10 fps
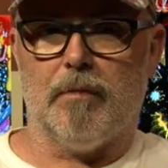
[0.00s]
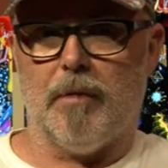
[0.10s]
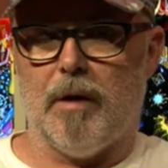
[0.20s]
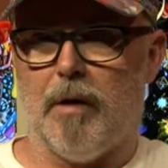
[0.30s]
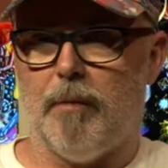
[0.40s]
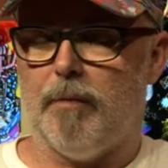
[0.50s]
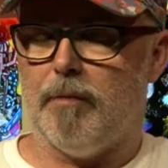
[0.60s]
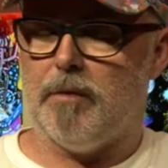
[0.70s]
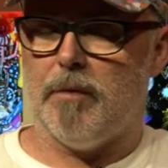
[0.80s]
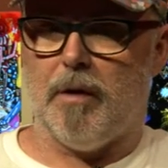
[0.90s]
Um,
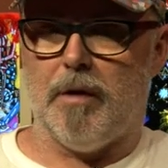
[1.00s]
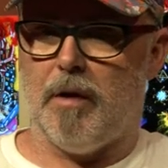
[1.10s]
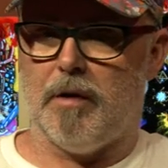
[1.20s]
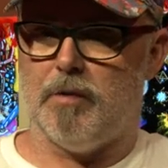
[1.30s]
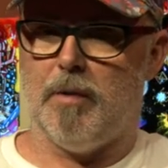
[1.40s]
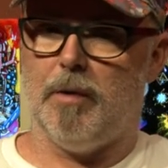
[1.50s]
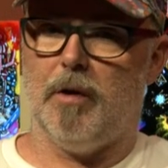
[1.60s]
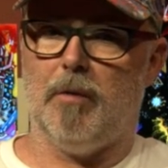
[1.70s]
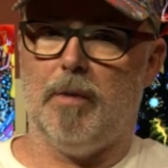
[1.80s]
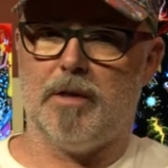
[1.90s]
yeah, I just remember
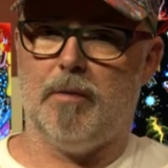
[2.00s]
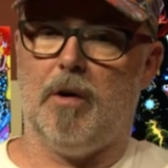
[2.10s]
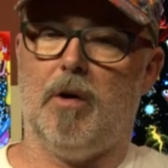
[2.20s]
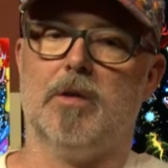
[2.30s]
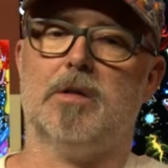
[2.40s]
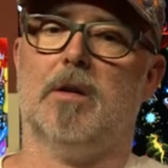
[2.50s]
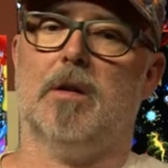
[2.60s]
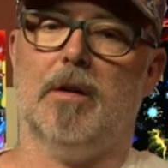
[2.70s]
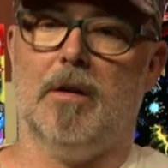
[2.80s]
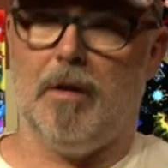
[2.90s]
going back to my
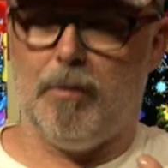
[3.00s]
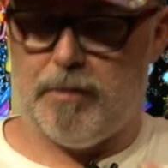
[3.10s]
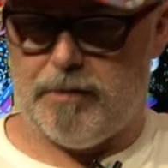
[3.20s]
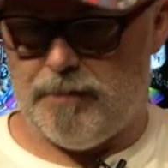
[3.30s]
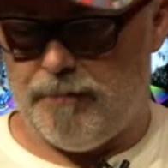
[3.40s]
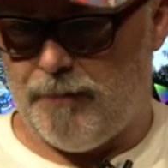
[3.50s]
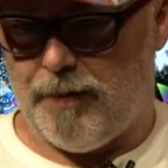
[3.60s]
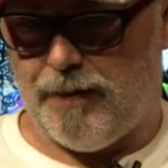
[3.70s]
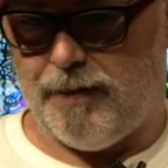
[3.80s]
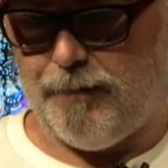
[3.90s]
hostel and I was
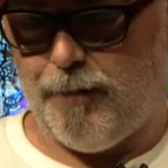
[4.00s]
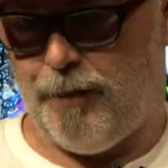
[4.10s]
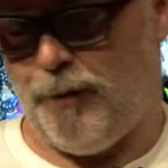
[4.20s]
like, not